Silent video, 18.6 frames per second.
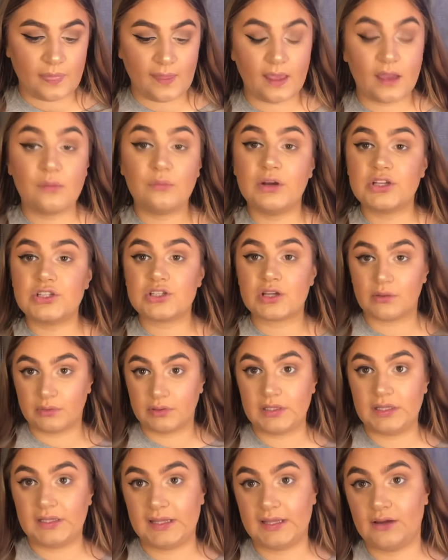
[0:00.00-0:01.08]
which I'm going to
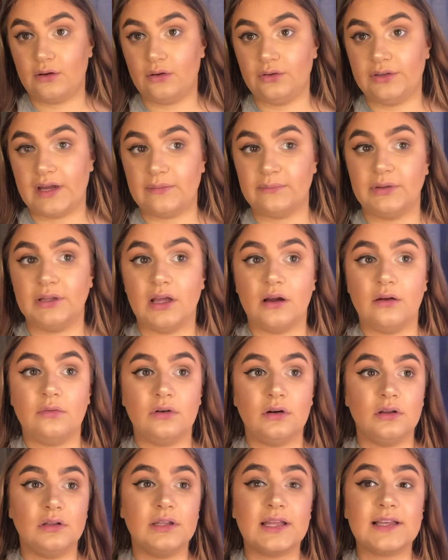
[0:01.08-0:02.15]
link all down below,
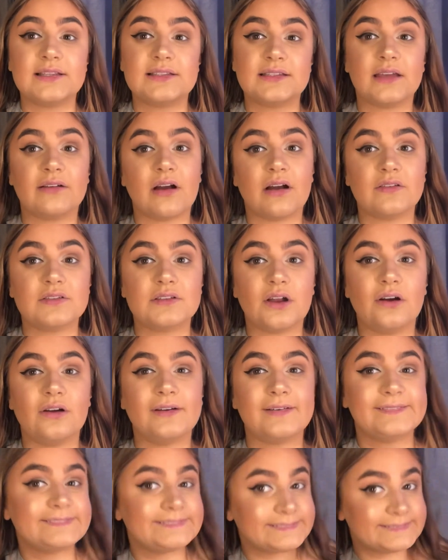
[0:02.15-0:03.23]
unless they're out of stock.
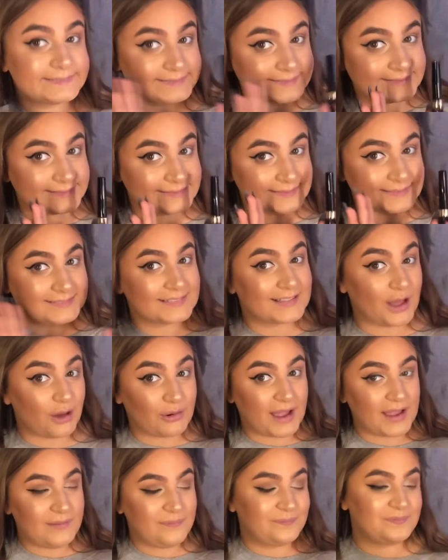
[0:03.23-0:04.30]

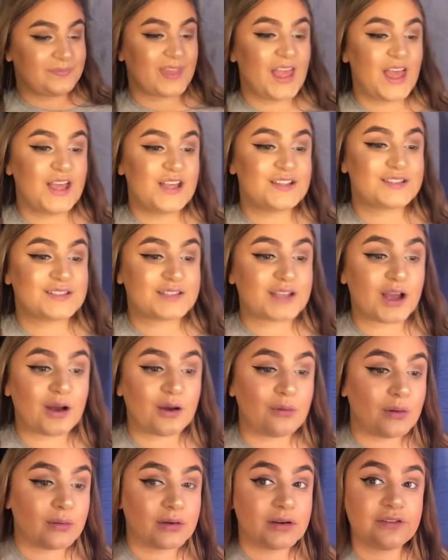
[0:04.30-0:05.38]
Okay? So,
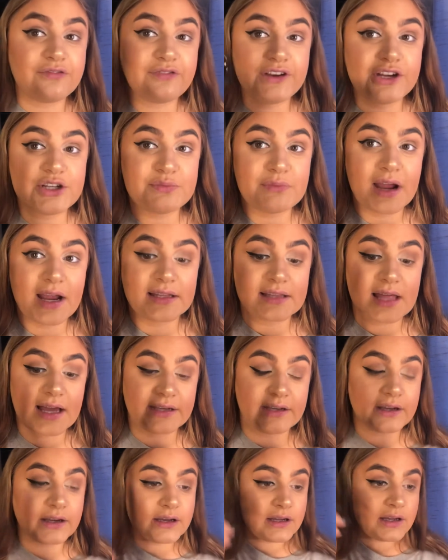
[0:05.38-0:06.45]
I'm going to finish my
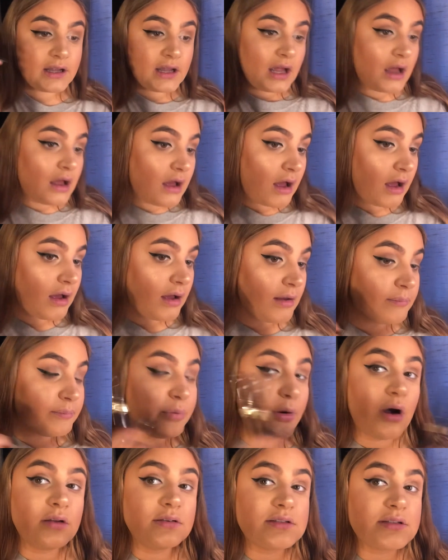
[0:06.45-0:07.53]
eyeliner, put
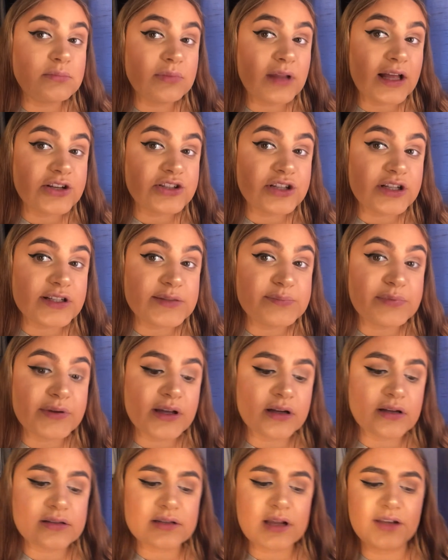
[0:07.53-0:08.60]
on some lashes,
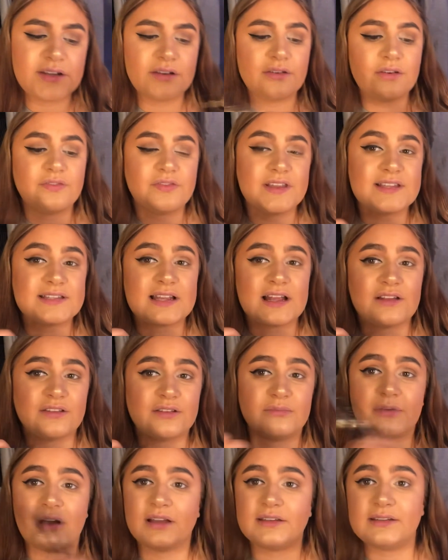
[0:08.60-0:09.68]
because I don't know if they sell them,
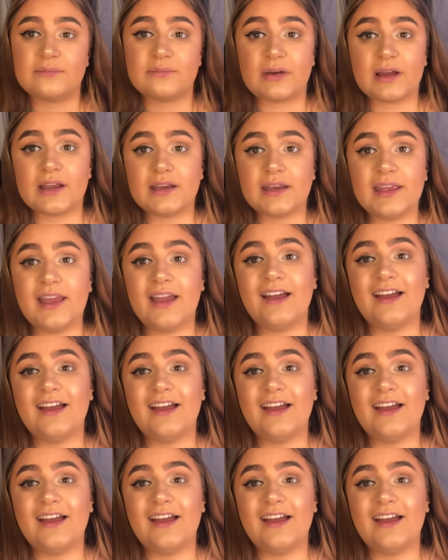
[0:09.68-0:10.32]
but I didn't buy any.